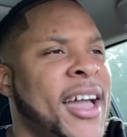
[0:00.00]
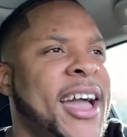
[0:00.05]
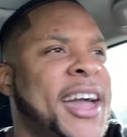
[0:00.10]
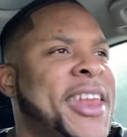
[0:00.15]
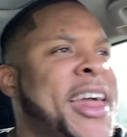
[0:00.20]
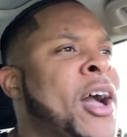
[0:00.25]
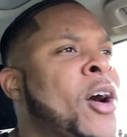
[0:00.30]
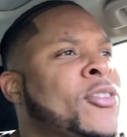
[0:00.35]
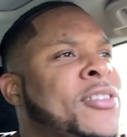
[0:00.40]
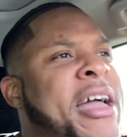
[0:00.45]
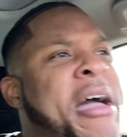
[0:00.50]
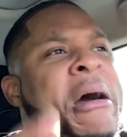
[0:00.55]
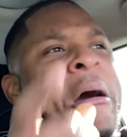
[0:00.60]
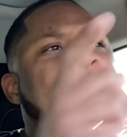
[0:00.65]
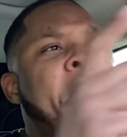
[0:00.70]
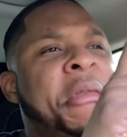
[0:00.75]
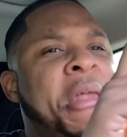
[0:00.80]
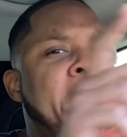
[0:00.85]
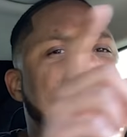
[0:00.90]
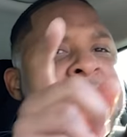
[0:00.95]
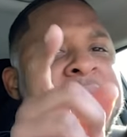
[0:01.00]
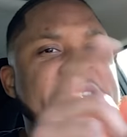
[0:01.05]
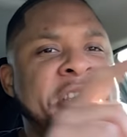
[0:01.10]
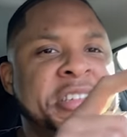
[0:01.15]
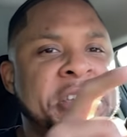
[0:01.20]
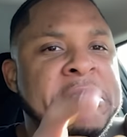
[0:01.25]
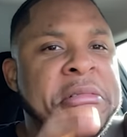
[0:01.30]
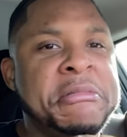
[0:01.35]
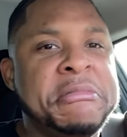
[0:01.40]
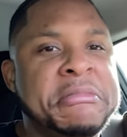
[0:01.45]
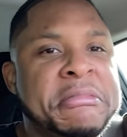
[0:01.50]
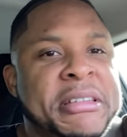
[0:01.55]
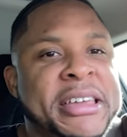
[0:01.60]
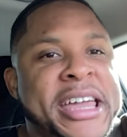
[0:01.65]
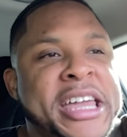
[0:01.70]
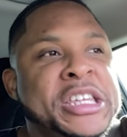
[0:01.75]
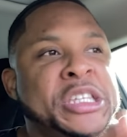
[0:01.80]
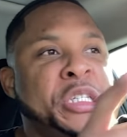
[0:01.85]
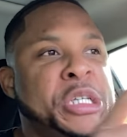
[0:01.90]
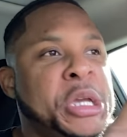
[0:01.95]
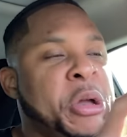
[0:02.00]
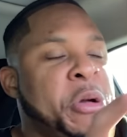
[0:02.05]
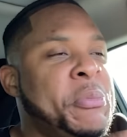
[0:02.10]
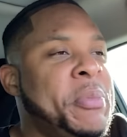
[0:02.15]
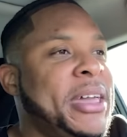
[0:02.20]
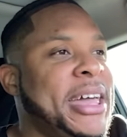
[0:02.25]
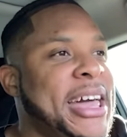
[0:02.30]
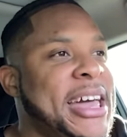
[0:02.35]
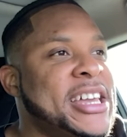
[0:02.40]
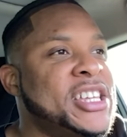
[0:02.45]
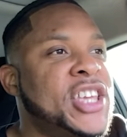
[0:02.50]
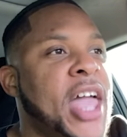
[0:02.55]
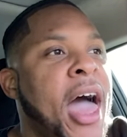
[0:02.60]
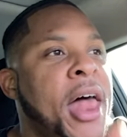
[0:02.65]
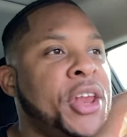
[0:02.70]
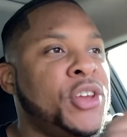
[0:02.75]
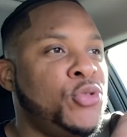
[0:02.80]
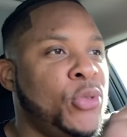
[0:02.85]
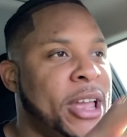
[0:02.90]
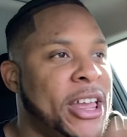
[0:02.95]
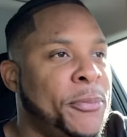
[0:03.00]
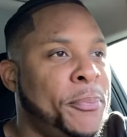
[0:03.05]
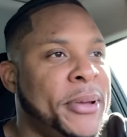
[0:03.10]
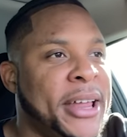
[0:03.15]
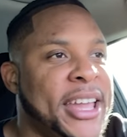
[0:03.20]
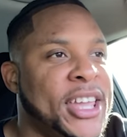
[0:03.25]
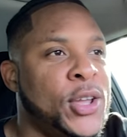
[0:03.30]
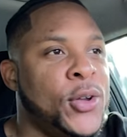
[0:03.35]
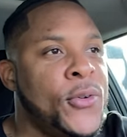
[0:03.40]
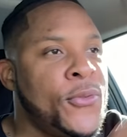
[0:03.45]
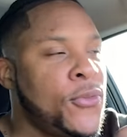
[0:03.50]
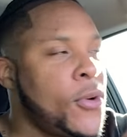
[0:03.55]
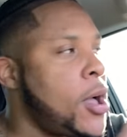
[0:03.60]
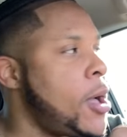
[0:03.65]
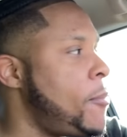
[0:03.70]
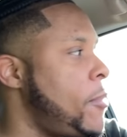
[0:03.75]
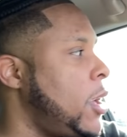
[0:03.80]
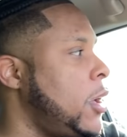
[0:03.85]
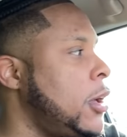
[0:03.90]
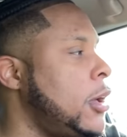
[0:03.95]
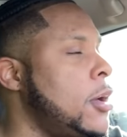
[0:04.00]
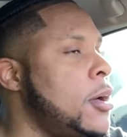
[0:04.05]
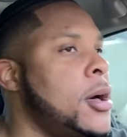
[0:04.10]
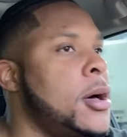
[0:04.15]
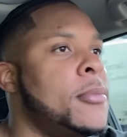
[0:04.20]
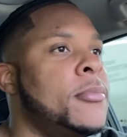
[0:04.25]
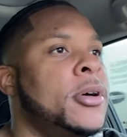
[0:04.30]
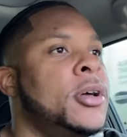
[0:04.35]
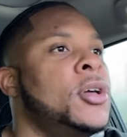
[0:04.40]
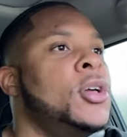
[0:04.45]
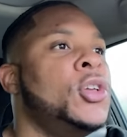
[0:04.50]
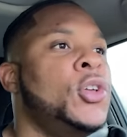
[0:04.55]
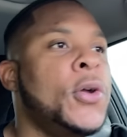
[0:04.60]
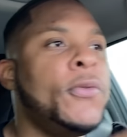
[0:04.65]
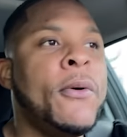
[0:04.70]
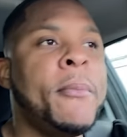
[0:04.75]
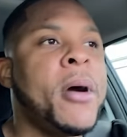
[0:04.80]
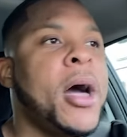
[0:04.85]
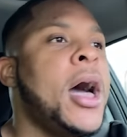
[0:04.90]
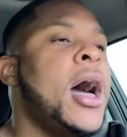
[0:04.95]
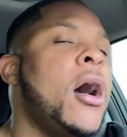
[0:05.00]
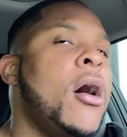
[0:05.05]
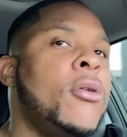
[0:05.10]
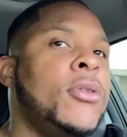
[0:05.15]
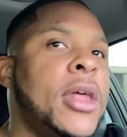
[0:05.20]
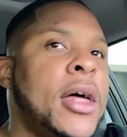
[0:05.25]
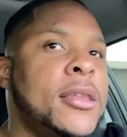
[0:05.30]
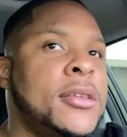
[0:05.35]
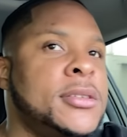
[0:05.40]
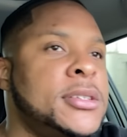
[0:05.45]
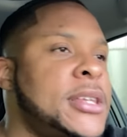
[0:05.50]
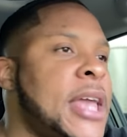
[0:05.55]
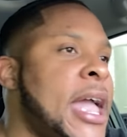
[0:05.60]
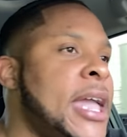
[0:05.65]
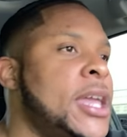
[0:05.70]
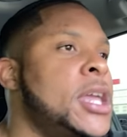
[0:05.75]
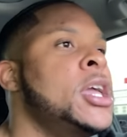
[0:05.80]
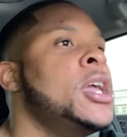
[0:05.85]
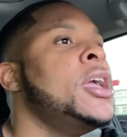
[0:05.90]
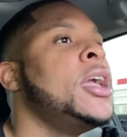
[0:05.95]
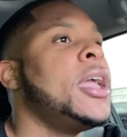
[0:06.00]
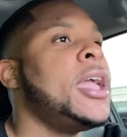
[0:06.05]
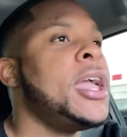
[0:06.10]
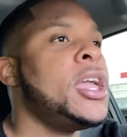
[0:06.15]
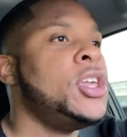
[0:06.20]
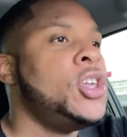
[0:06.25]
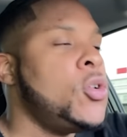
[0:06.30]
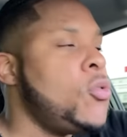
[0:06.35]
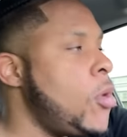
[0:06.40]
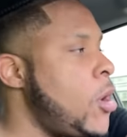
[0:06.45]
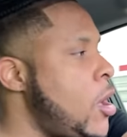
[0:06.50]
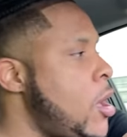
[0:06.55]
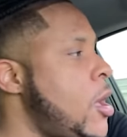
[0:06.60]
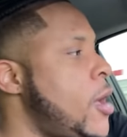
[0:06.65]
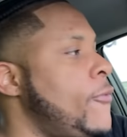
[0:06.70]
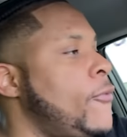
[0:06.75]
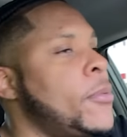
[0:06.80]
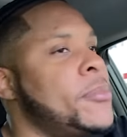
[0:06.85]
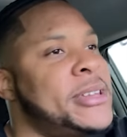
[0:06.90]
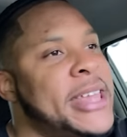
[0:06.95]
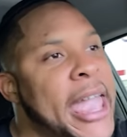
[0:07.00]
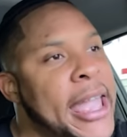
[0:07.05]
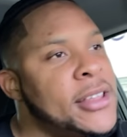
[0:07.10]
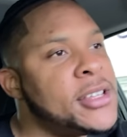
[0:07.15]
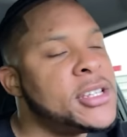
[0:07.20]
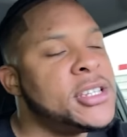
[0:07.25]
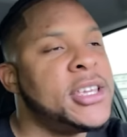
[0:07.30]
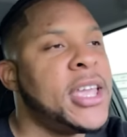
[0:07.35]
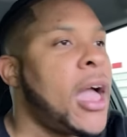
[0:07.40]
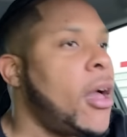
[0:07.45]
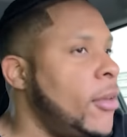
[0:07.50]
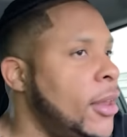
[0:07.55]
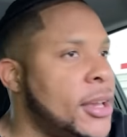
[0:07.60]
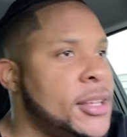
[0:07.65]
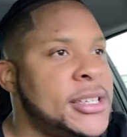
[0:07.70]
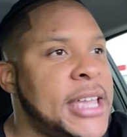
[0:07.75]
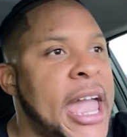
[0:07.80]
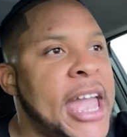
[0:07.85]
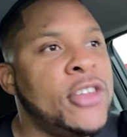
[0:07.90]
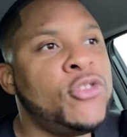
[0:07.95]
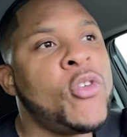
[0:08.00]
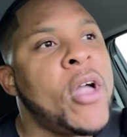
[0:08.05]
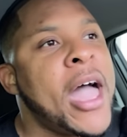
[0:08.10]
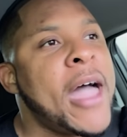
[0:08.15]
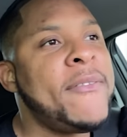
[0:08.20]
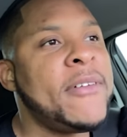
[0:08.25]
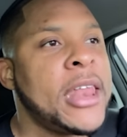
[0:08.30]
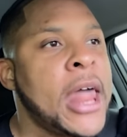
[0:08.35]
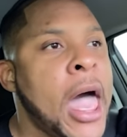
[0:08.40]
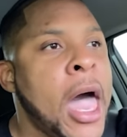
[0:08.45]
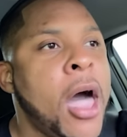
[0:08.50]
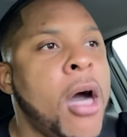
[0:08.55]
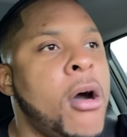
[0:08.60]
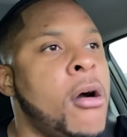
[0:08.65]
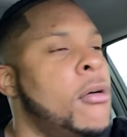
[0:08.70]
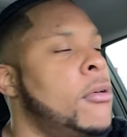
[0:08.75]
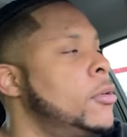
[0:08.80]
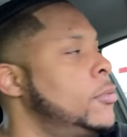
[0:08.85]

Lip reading: And they going to say, oh no, it's you, because y'all the transplant. You from a whole nother state, and you from Texas. Y'all niggas can't drive at all.